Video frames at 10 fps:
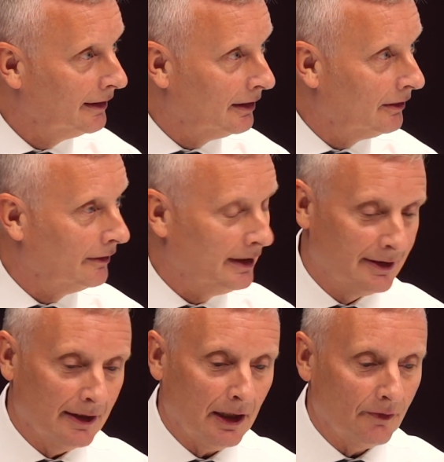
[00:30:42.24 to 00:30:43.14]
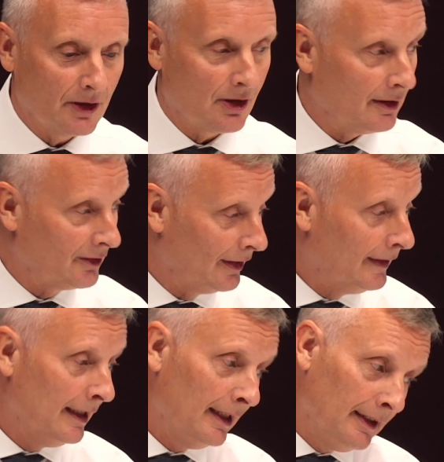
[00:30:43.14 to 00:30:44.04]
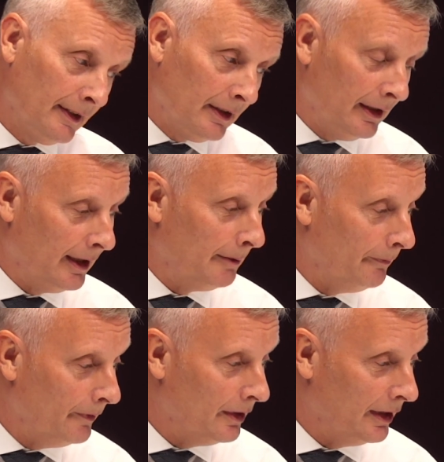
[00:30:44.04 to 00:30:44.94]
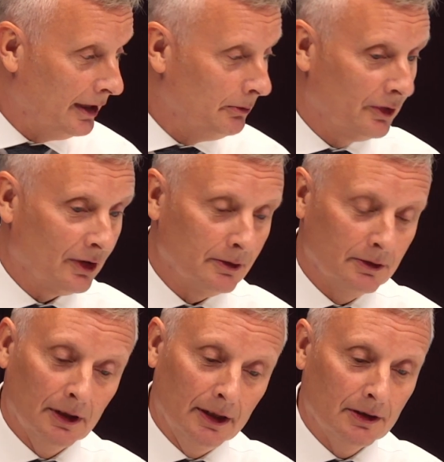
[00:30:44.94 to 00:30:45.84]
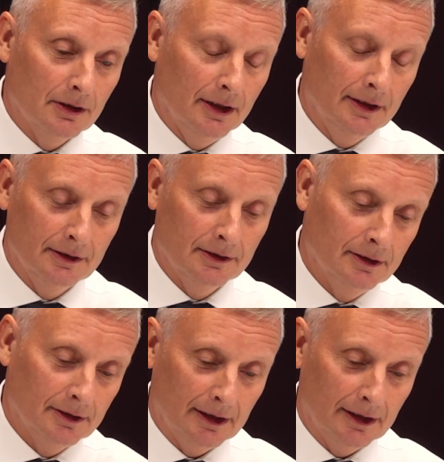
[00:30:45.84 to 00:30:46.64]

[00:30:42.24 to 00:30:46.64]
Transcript: You know, he did have a chance. He was in